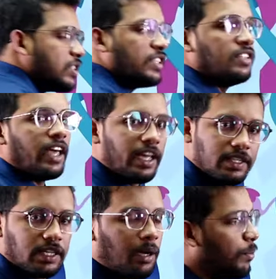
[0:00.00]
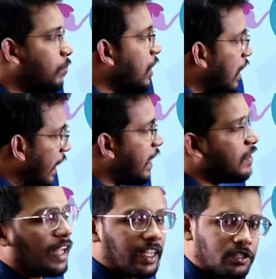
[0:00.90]
this in the exam that it
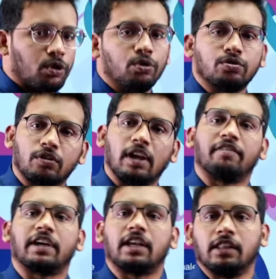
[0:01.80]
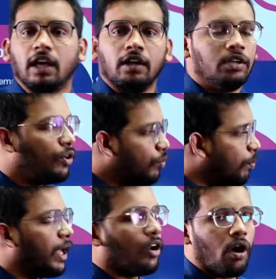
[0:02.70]
is exclusively affecting the
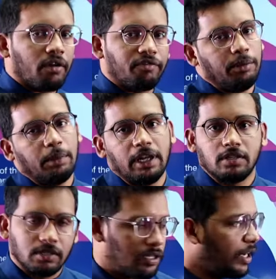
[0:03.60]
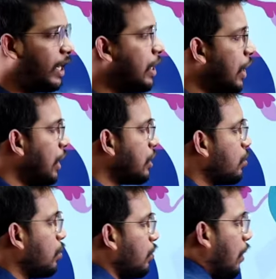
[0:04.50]
women or females, right?
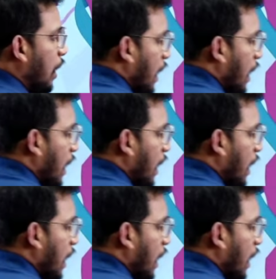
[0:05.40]
So